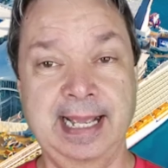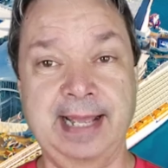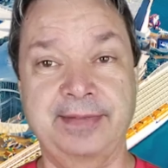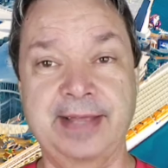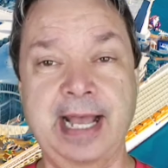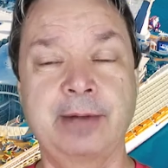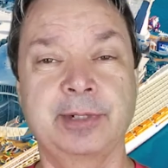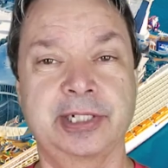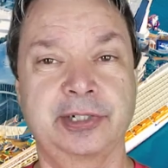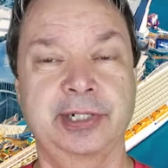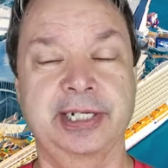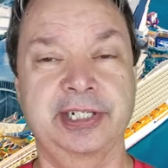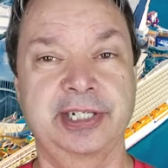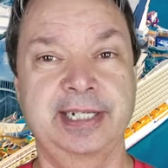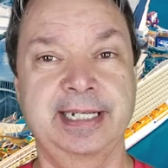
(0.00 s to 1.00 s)
And that
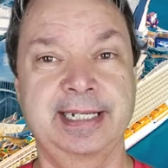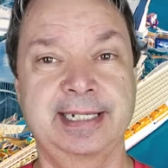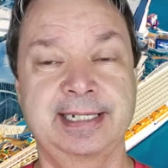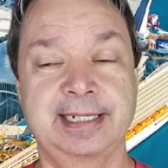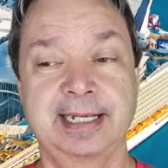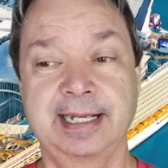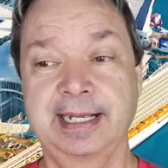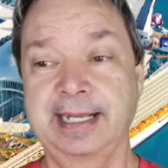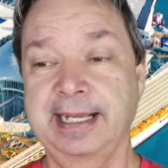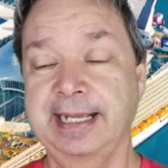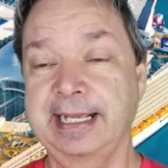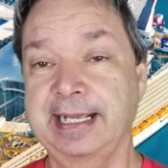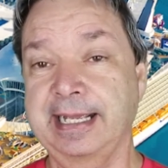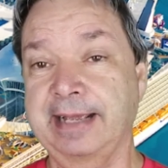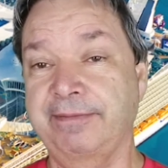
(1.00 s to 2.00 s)
restriction is,
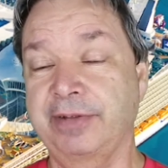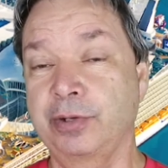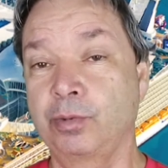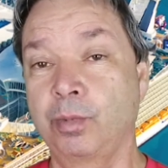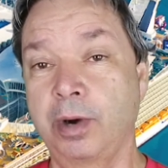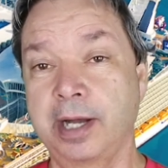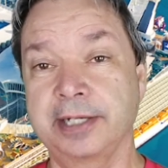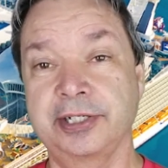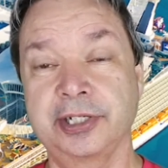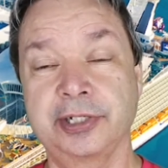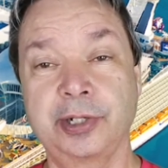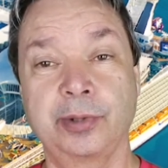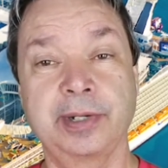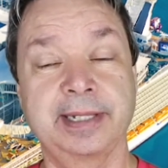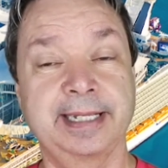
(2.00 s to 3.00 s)
if you want to
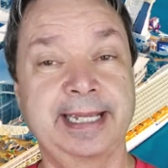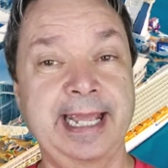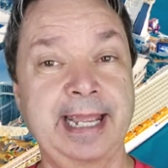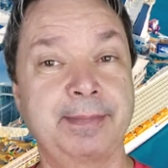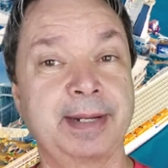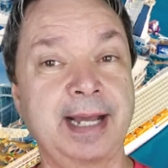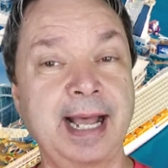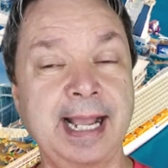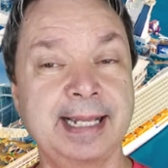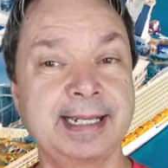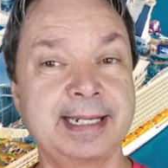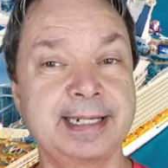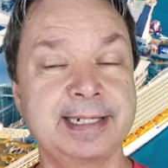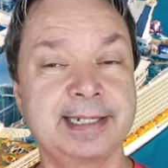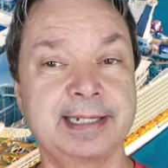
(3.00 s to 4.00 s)
go to the Cayman
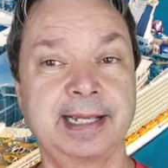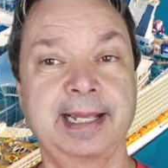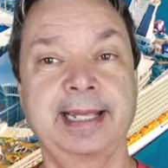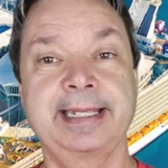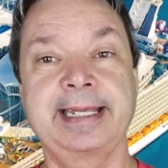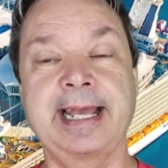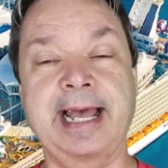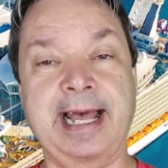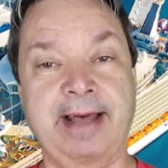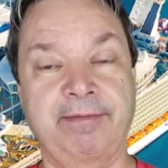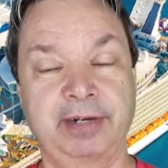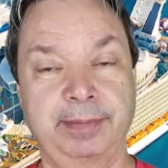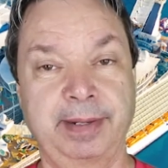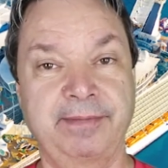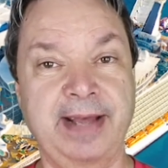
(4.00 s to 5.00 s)
Islands, you
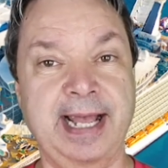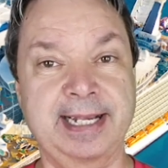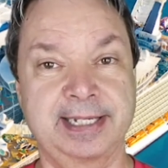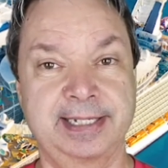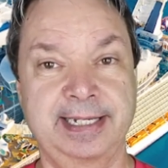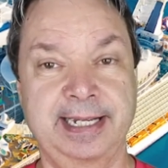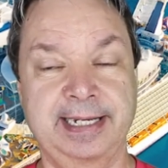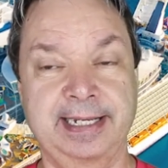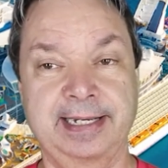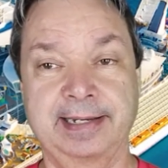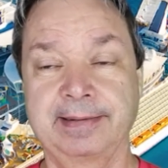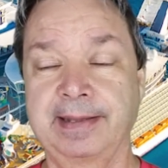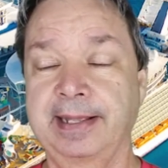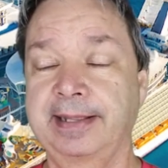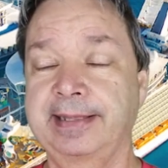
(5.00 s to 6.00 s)
have to be vaccinated.
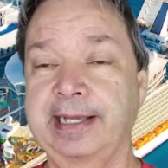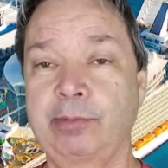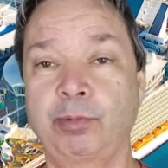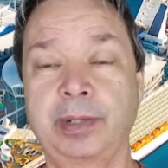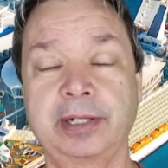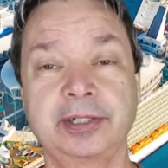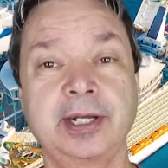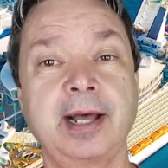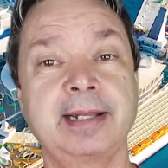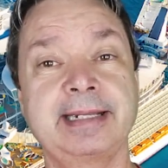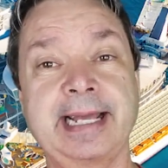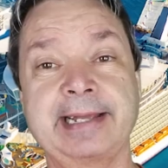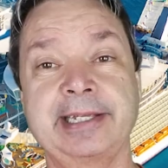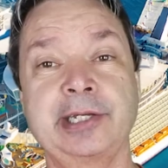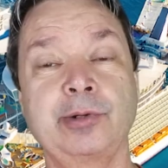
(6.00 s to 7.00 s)
They will not
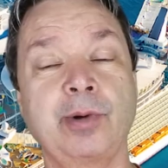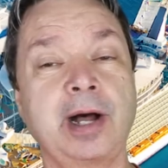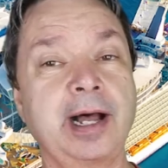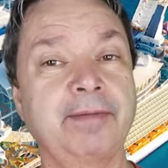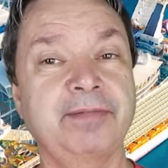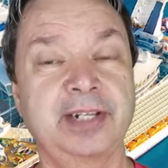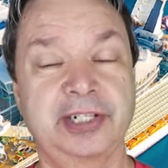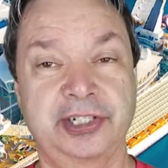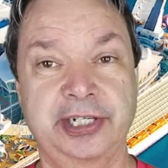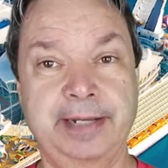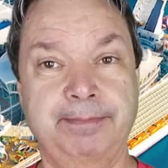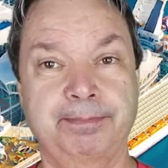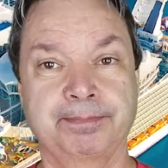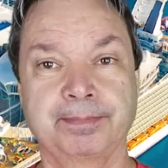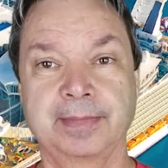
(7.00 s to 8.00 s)
let you off the
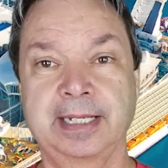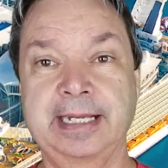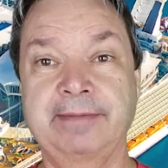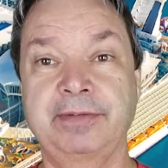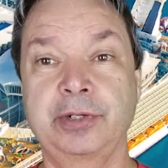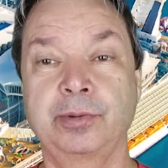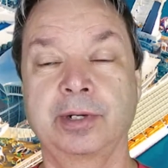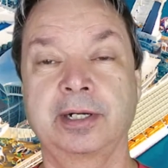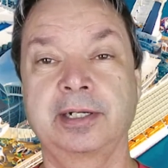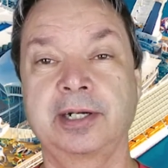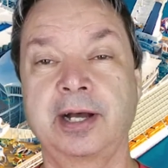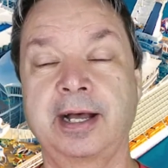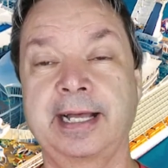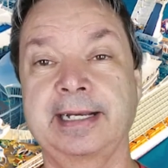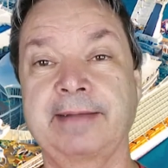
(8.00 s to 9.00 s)
ship if you are
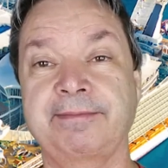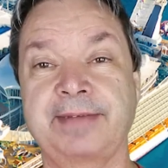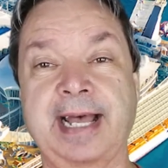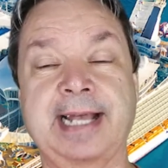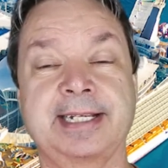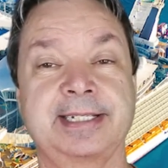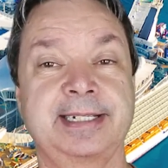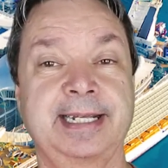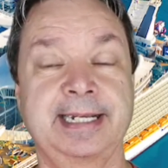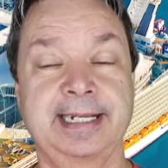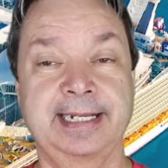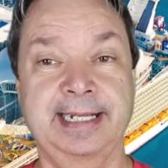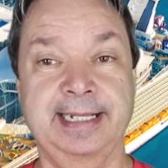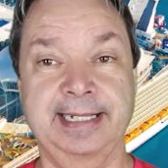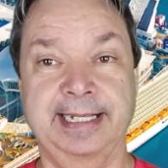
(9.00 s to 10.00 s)
not
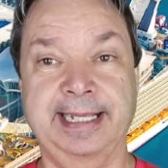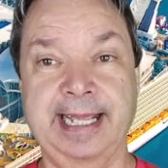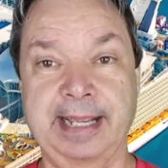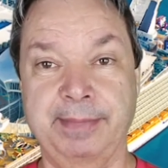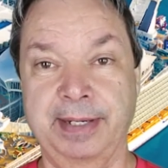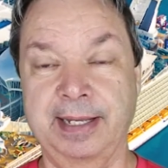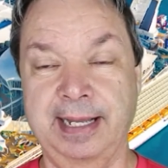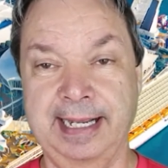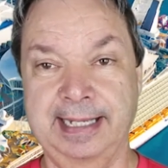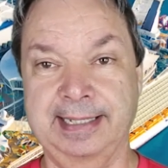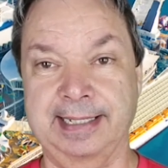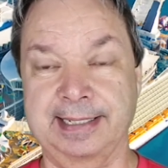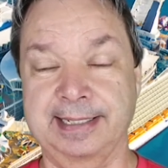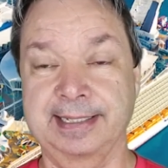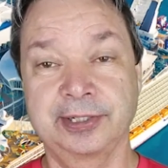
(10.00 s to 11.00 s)
vaccinated in the Cayman
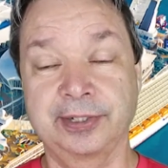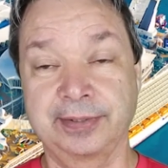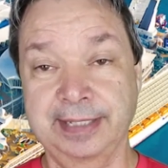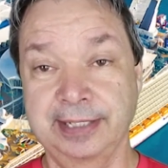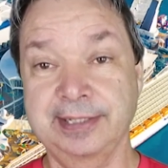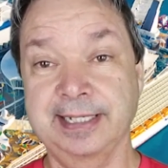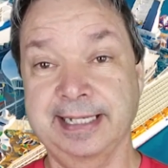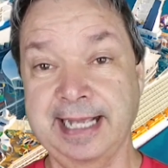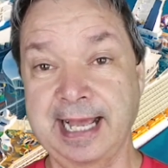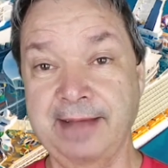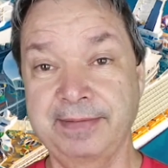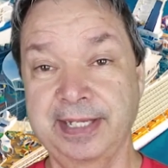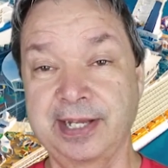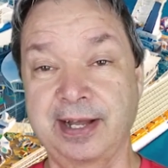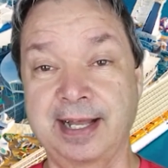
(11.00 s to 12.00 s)
Islands. So there's a
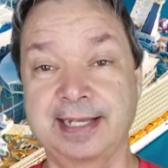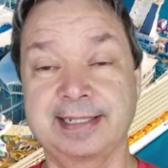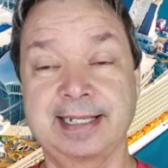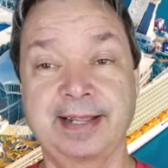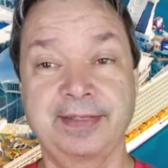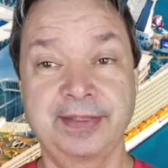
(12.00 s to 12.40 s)
caveat to